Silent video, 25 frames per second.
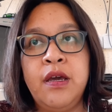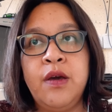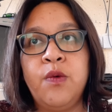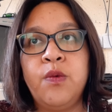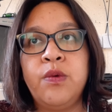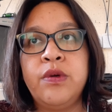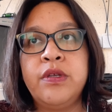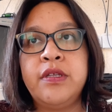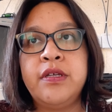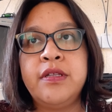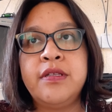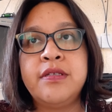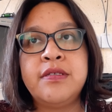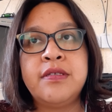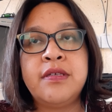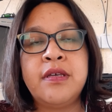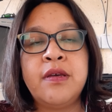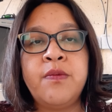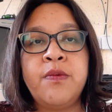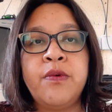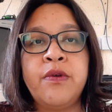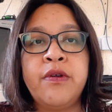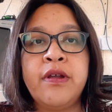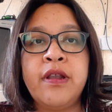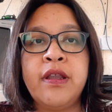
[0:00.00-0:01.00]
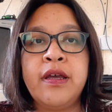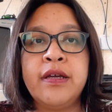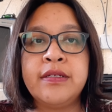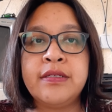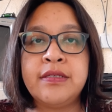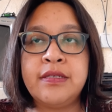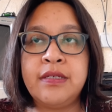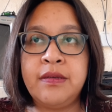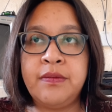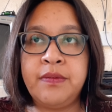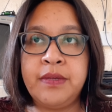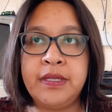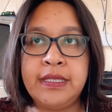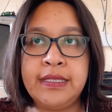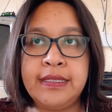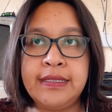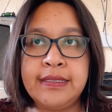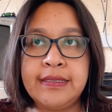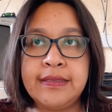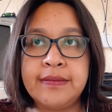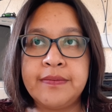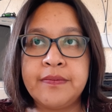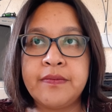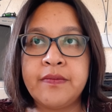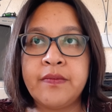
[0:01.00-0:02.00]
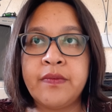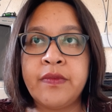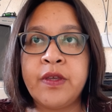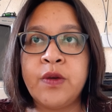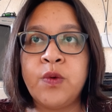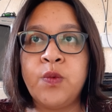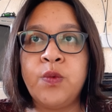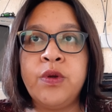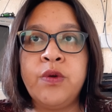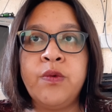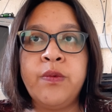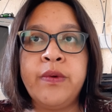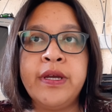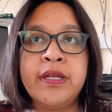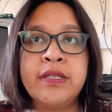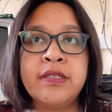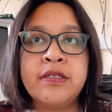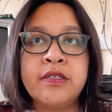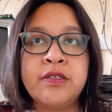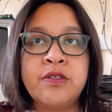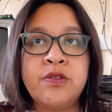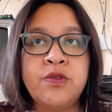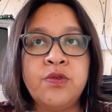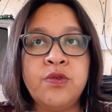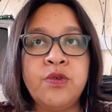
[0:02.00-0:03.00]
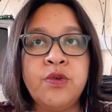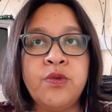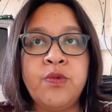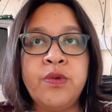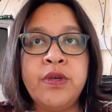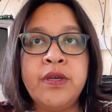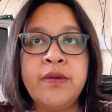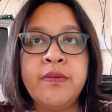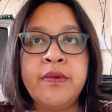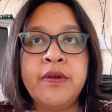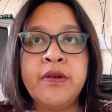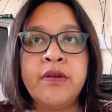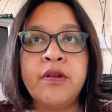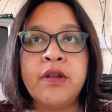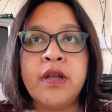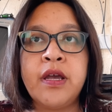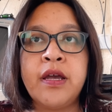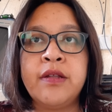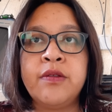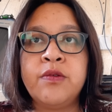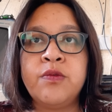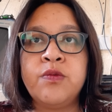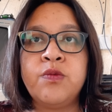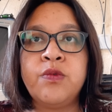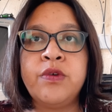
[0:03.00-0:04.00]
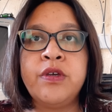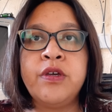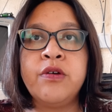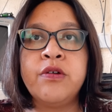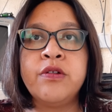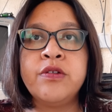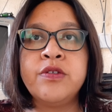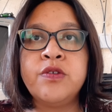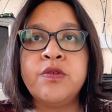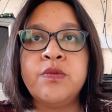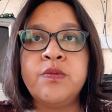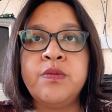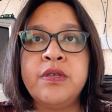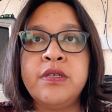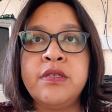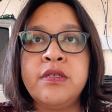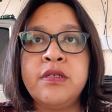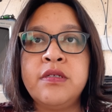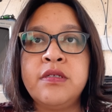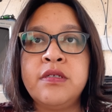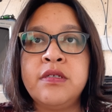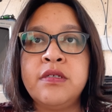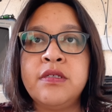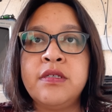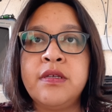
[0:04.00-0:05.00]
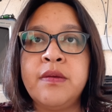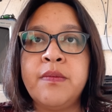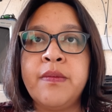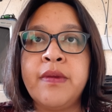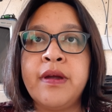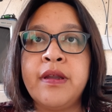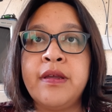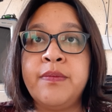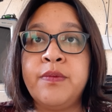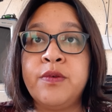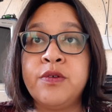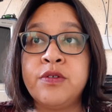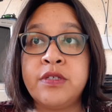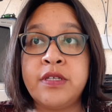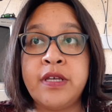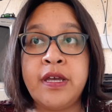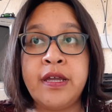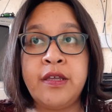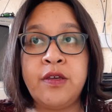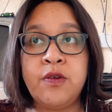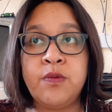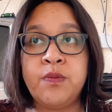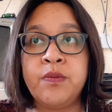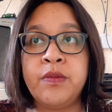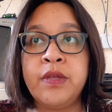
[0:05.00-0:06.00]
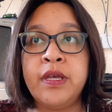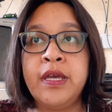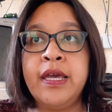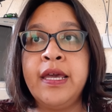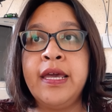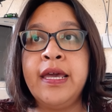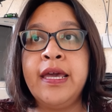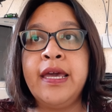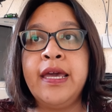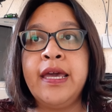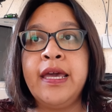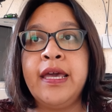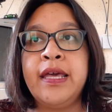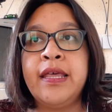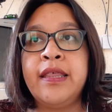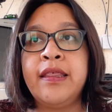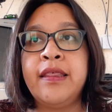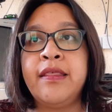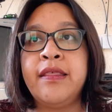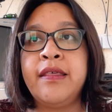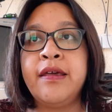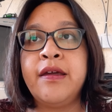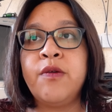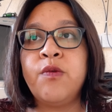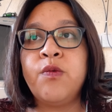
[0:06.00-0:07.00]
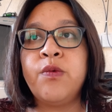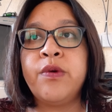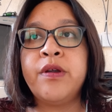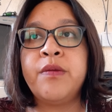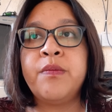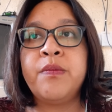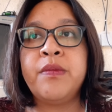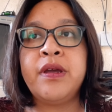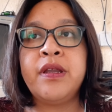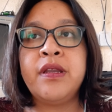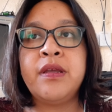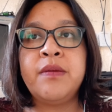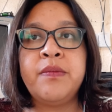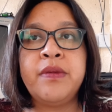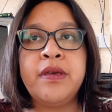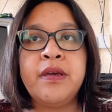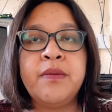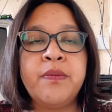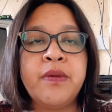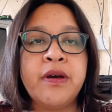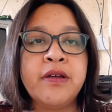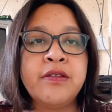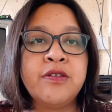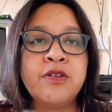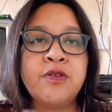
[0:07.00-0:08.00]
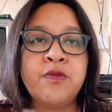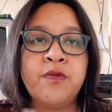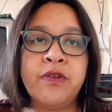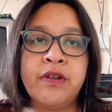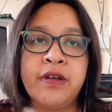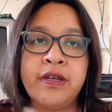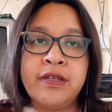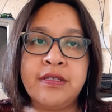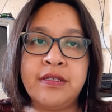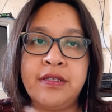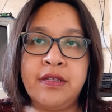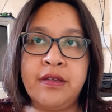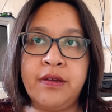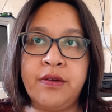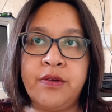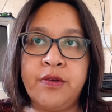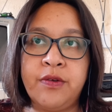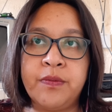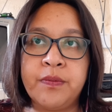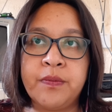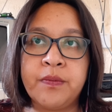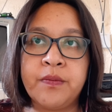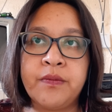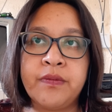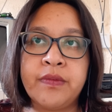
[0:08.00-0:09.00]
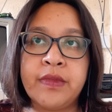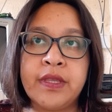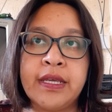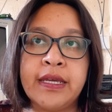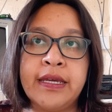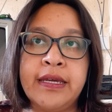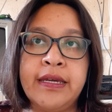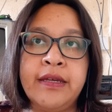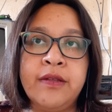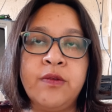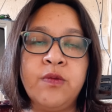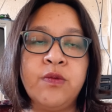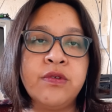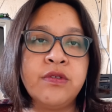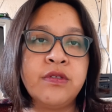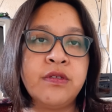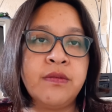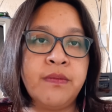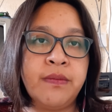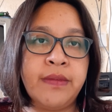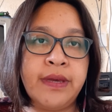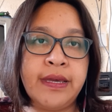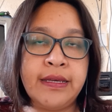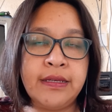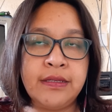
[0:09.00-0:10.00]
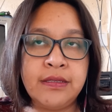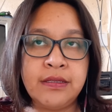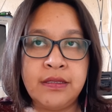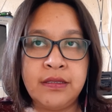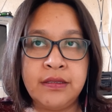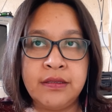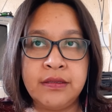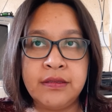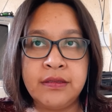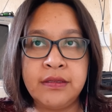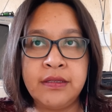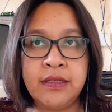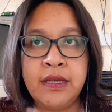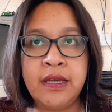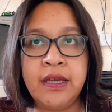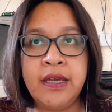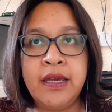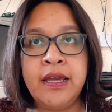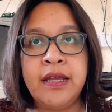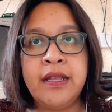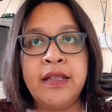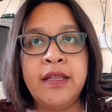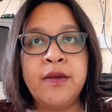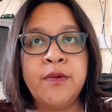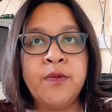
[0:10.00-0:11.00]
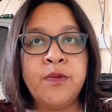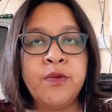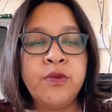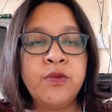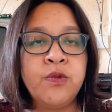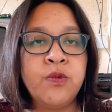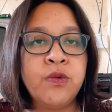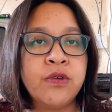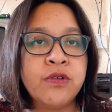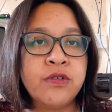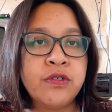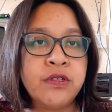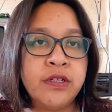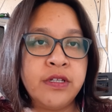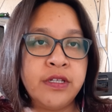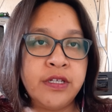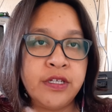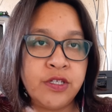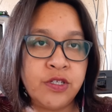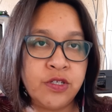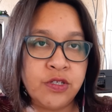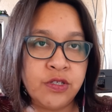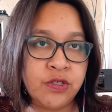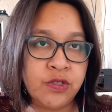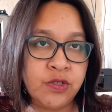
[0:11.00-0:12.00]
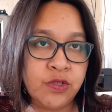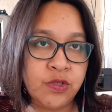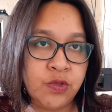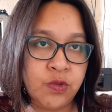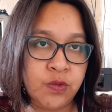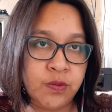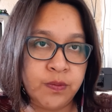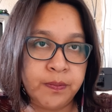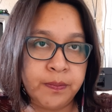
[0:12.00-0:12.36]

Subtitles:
We did several activities. We went to the river and we also visited the mariposario. There were many big butterflies there. It was amazing. The food was delicious too.